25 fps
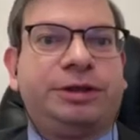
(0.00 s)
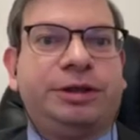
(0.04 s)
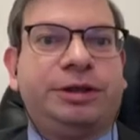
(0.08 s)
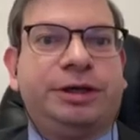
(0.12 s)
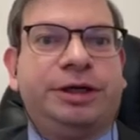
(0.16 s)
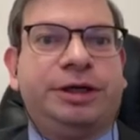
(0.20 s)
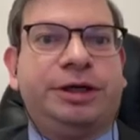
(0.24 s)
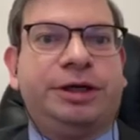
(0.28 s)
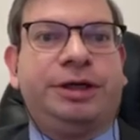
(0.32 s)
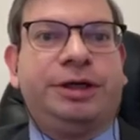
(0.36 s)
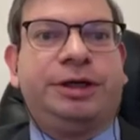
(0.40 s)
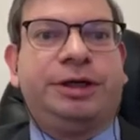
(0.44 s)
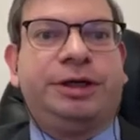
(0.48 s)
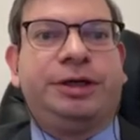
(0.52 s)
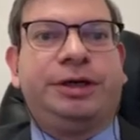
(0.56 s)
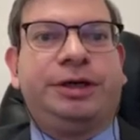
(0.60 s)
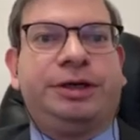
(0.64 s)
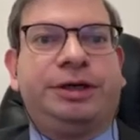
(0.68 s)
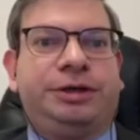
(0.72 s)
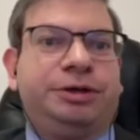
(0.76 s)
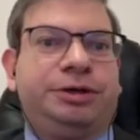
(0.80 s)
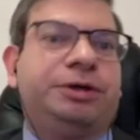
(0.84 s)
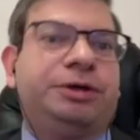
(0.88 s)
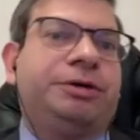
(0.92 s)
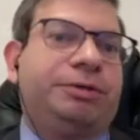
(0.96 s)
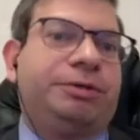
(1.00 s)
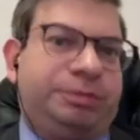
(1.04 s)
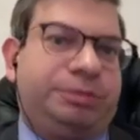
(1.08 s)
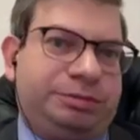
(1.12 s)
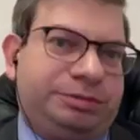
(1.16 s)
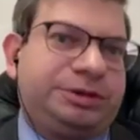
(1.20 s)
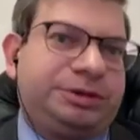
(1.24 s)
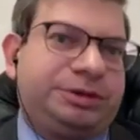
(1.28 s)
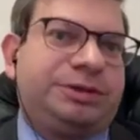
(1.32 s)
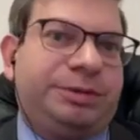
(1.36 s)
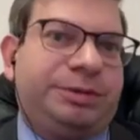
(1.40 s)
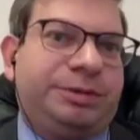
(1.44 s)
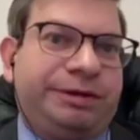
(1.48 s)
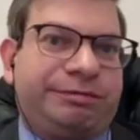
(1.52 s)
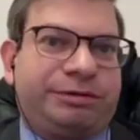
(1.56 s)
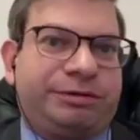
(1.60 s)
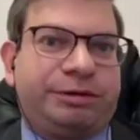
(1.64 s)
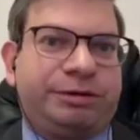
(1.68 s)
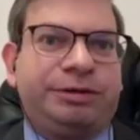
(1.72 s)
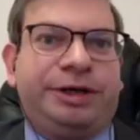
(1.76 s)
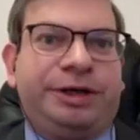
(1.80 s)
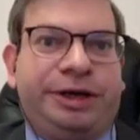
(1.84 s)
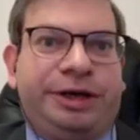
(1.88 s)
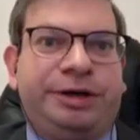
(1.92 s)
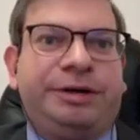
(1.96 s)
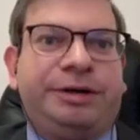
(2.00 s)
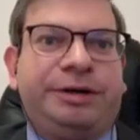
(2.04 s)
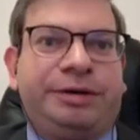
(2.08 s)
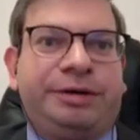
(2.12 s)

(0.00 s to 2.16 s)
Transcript: You know Swift, yeah.